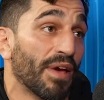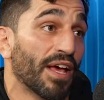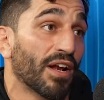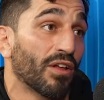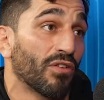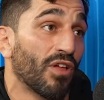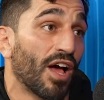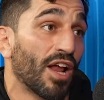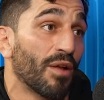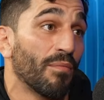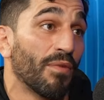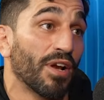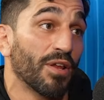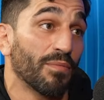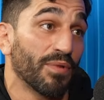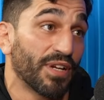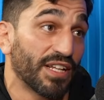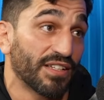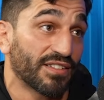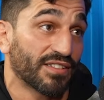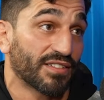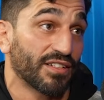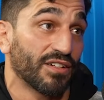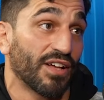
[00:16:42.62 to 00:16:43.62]
a lot of money, but he
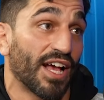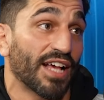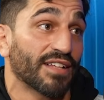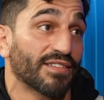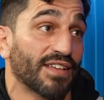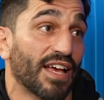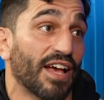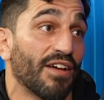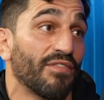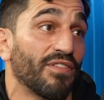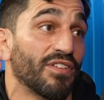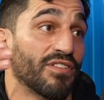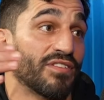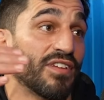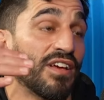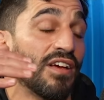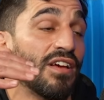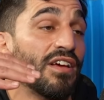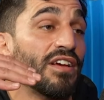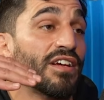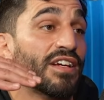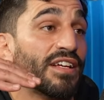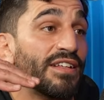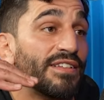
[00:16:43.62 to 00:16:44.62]
still has to have his
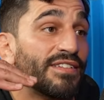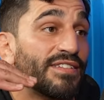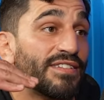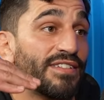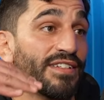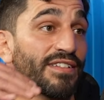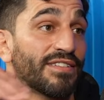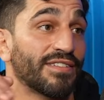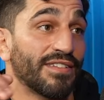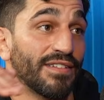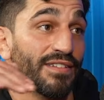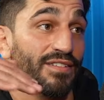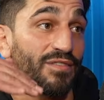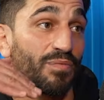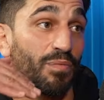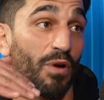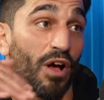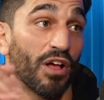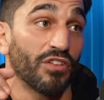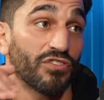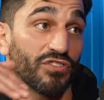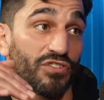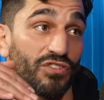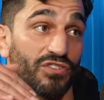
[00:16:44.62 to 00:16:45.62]
consistent
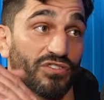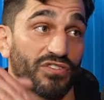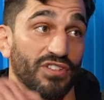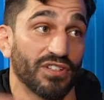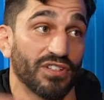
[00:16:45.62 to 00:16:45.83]
sponsors to